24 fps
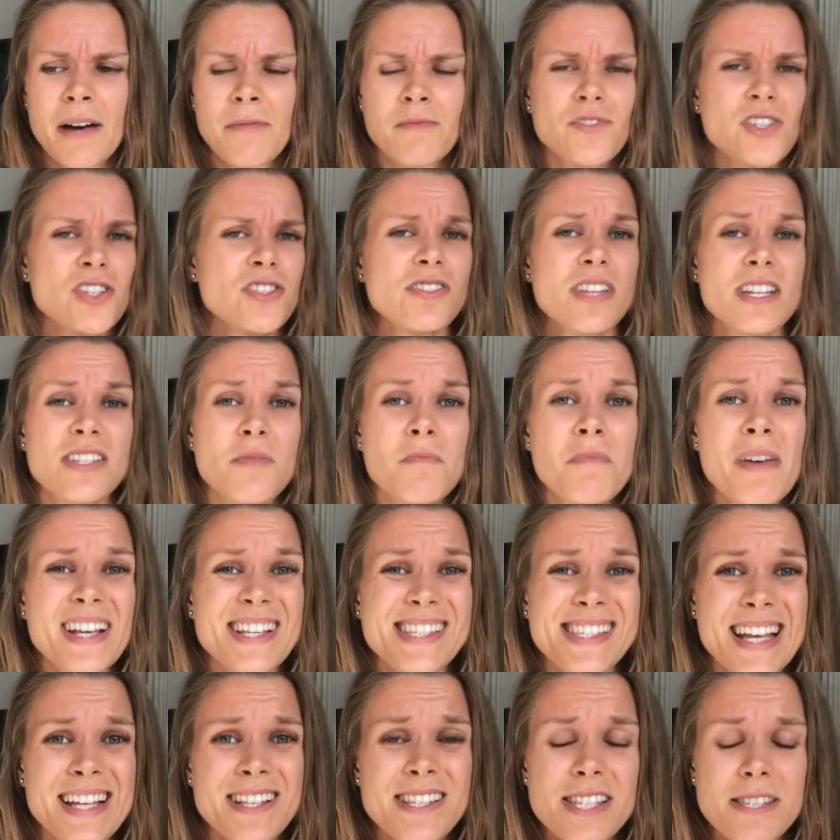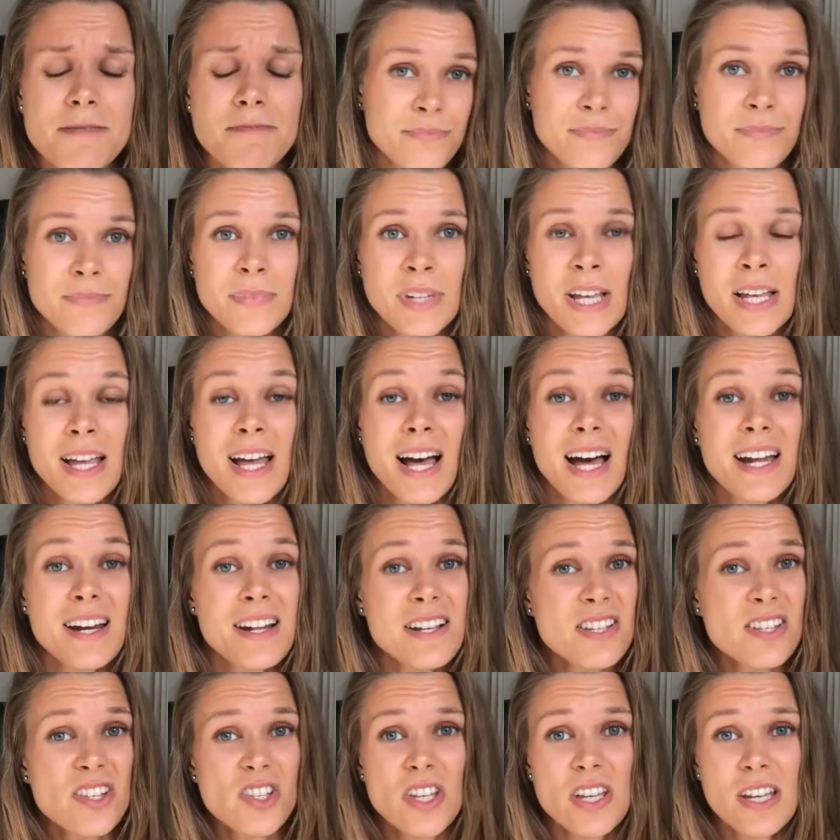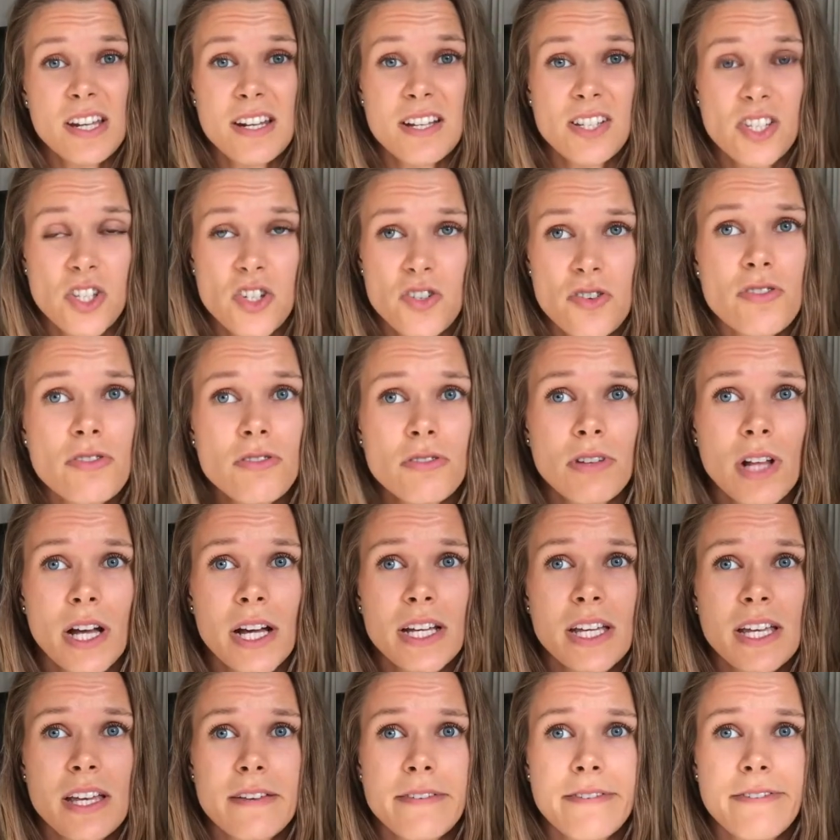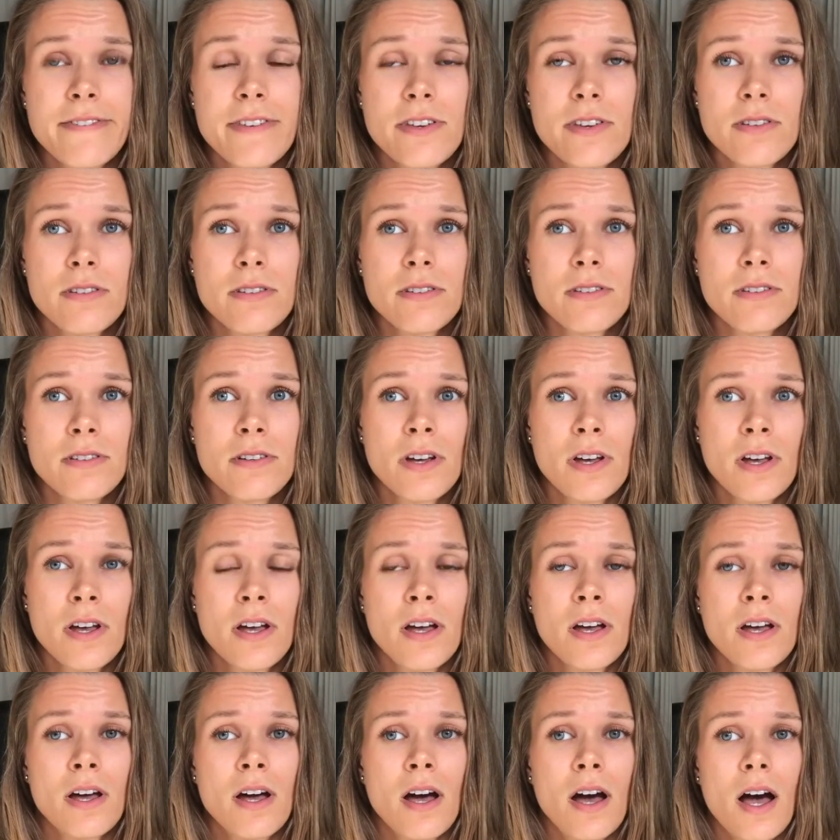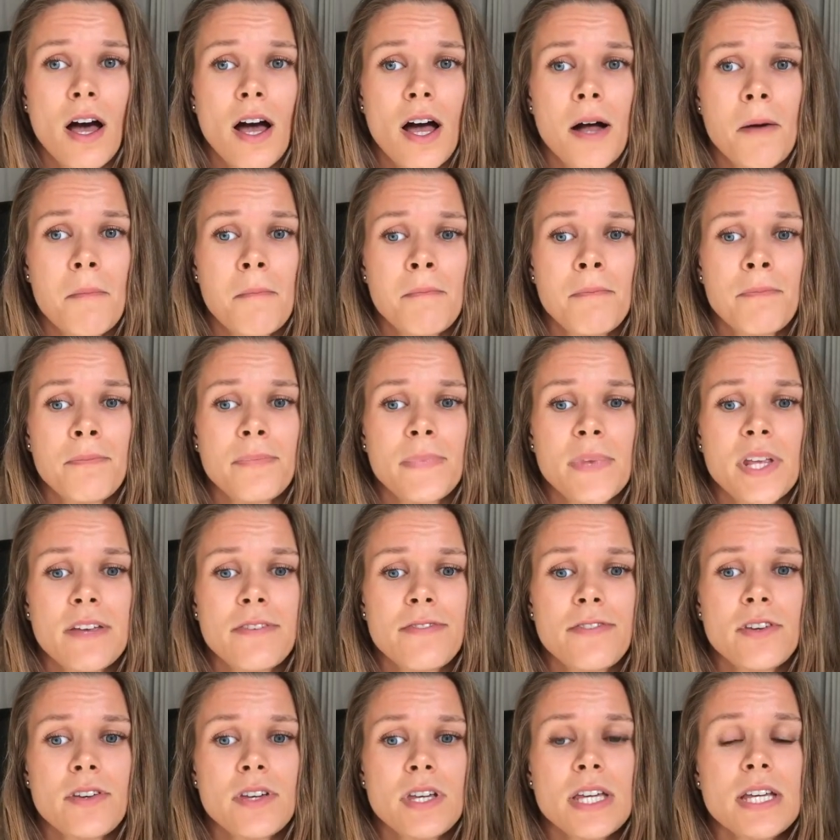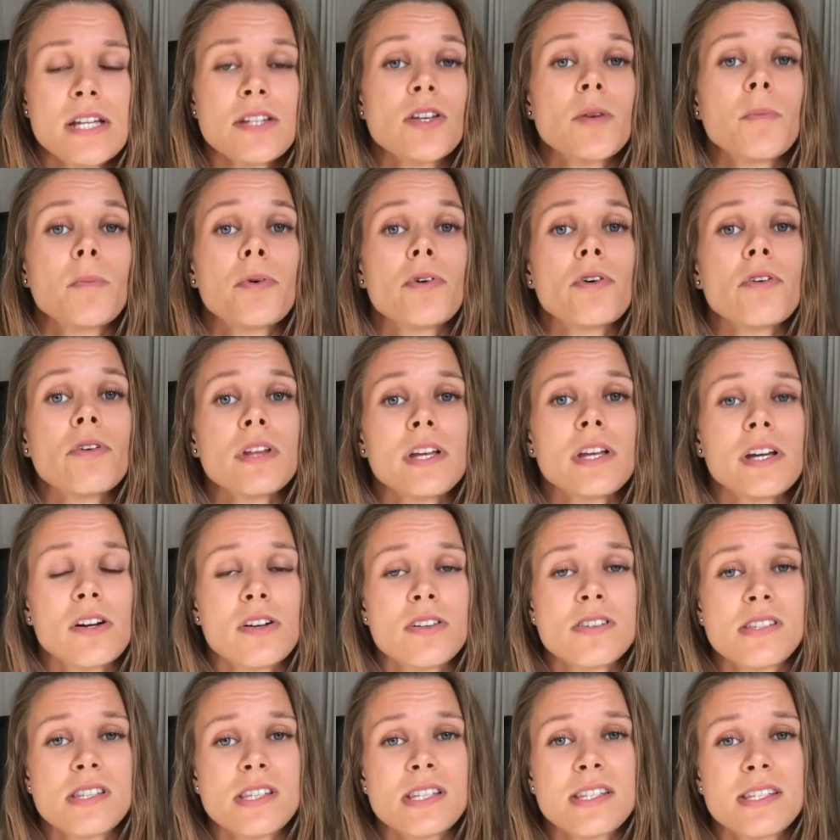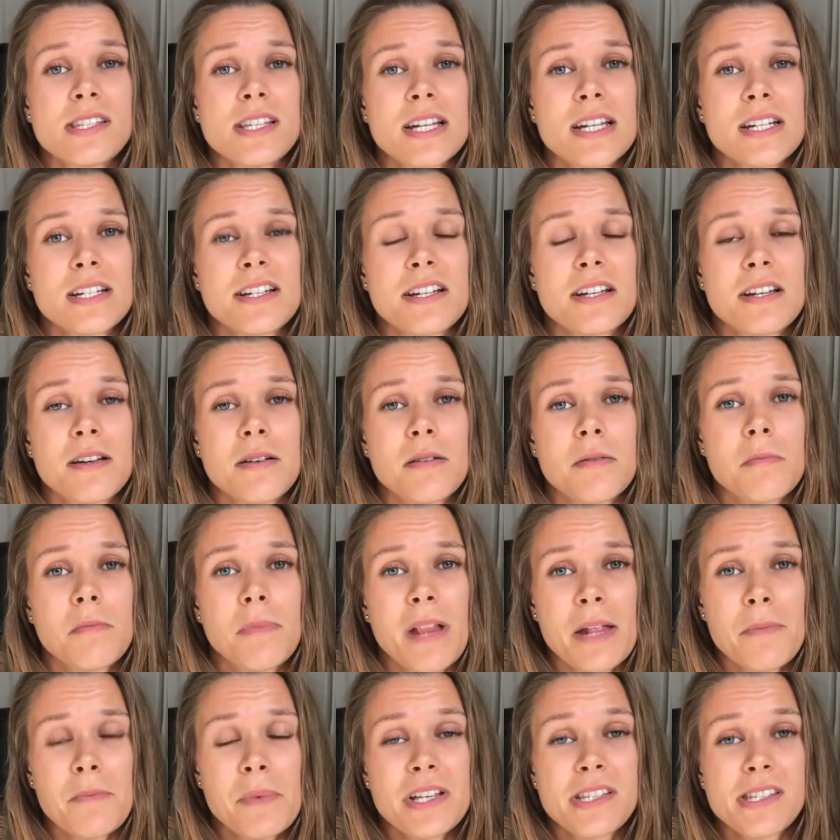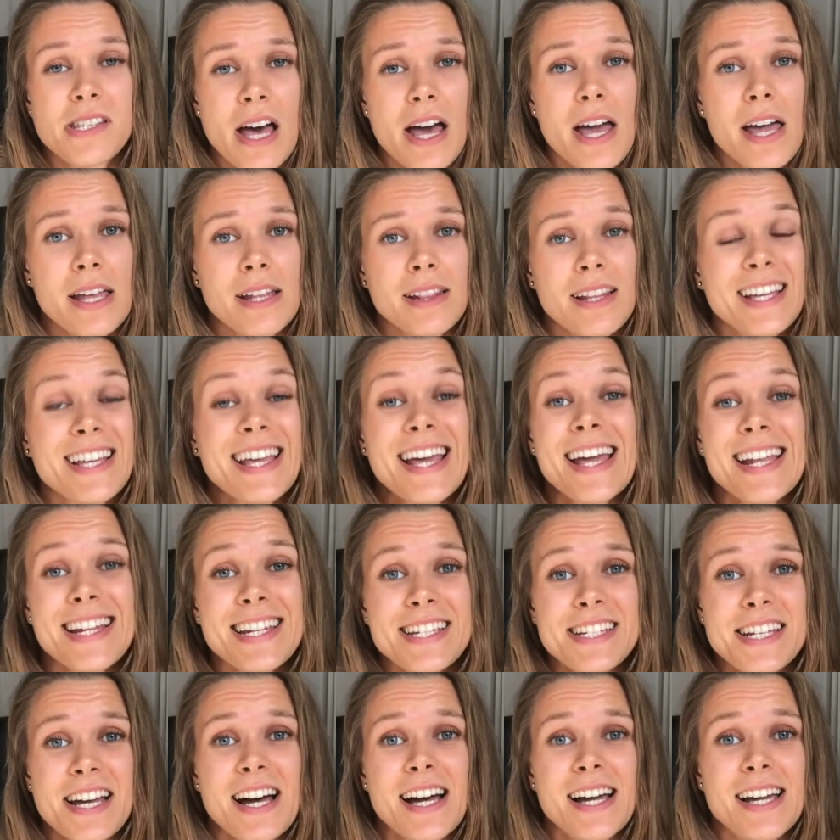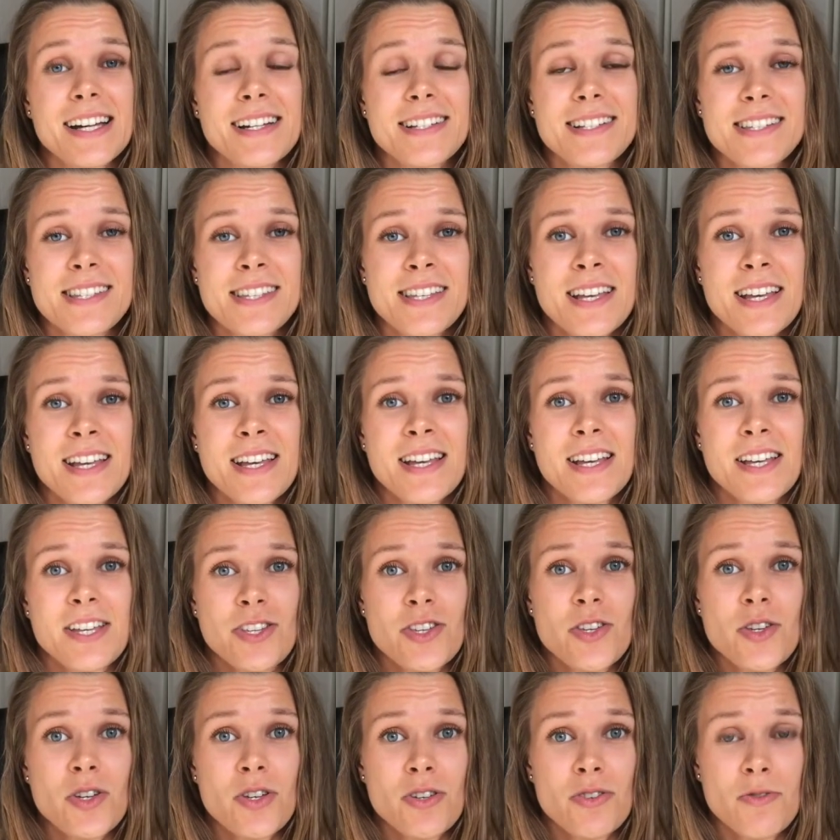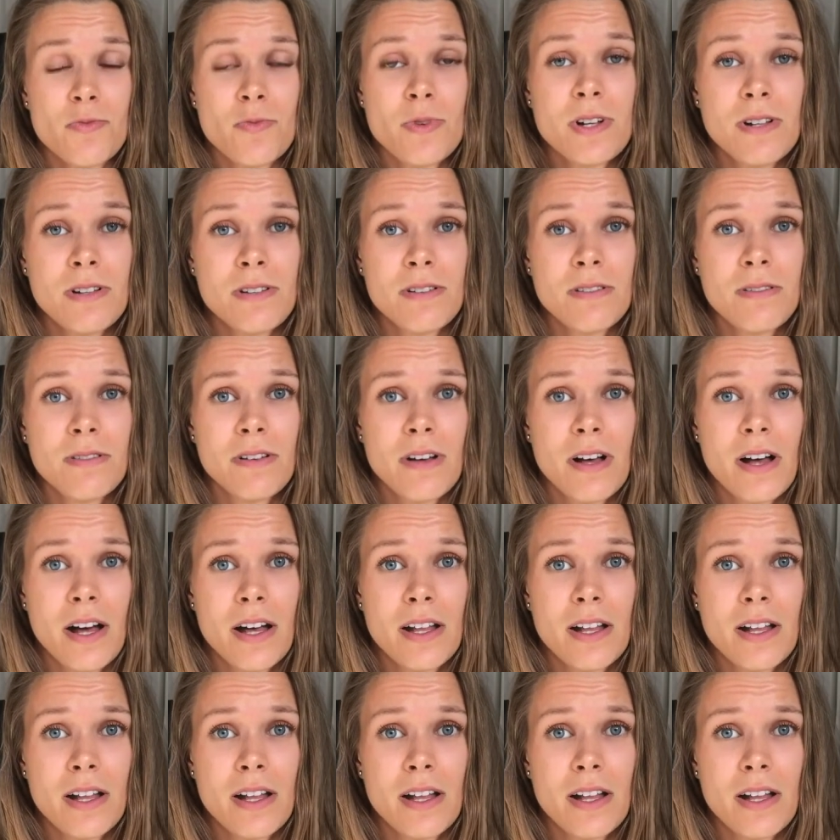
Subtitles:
just doesn't make sense. And it is true. Like, if you eat a poorly consistent plant-based diet, like any diet, you will